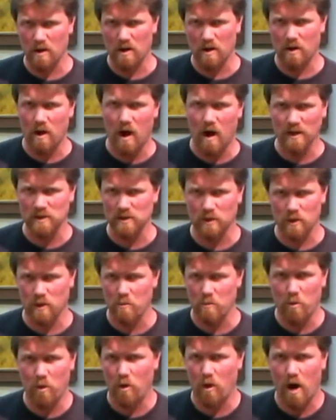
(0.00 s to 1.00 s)
You
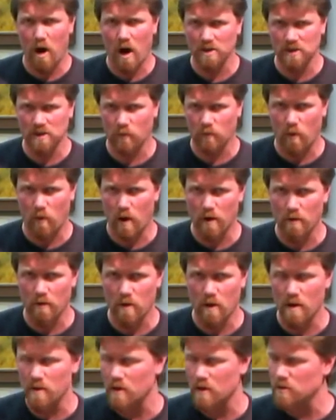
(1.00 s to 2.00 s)
can put lots of
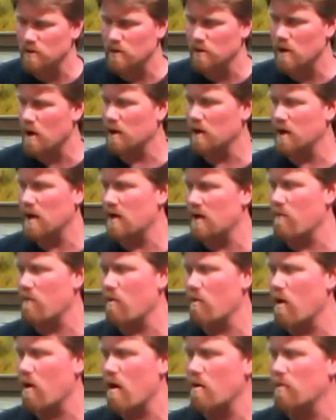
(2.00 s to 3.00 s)
water on this. You're not going to have
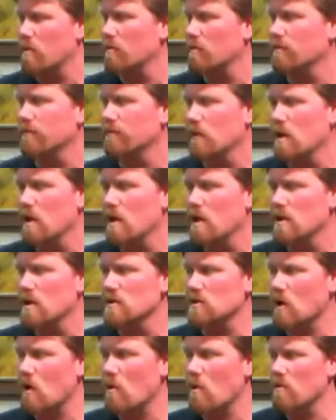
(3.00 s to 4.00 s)
a problem.
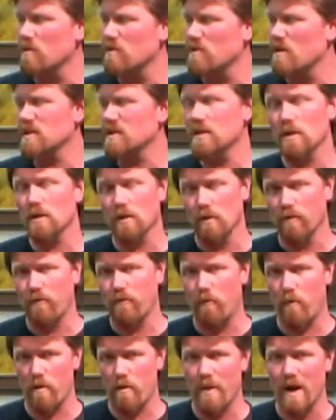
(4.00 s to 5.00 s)
So this is a little
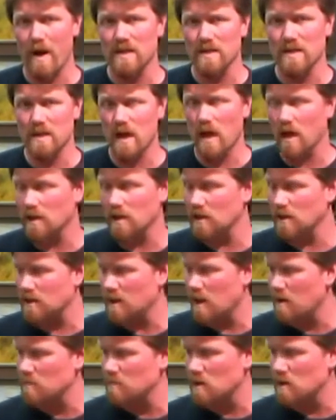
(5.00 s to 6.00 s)
4x6. This
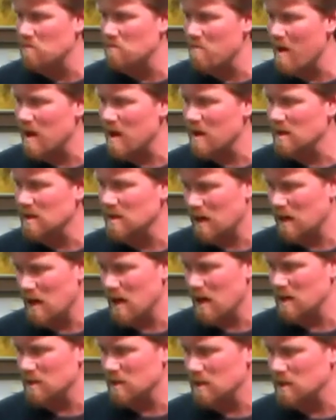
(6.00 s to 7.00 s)
comes in many
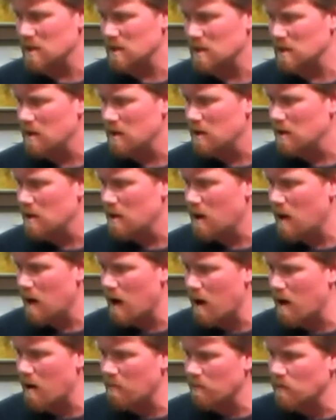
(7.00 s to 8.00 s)
sizes.
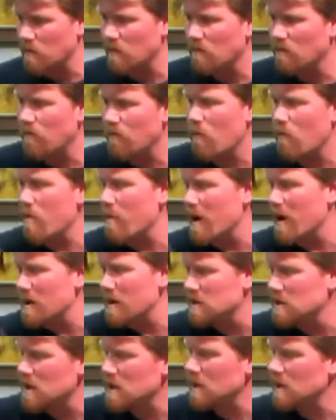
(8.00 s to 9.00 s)

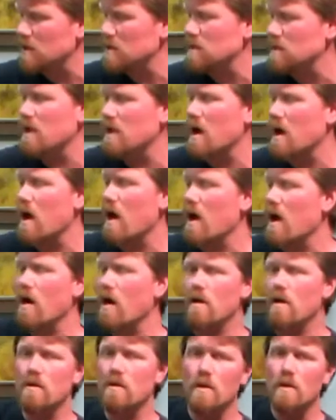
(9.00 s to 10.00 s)
4x6
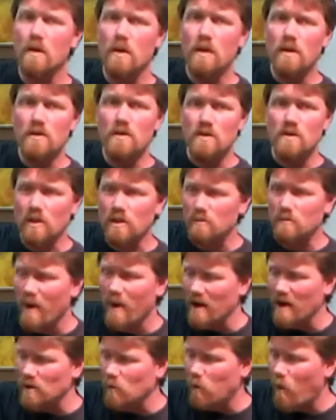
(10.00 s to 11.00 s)
there,
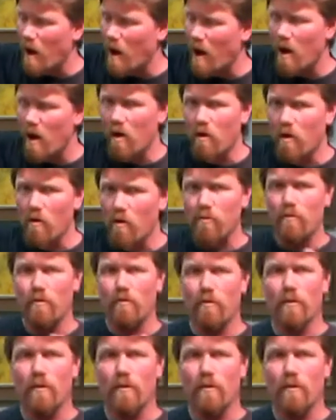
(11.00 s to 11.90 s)
6x12.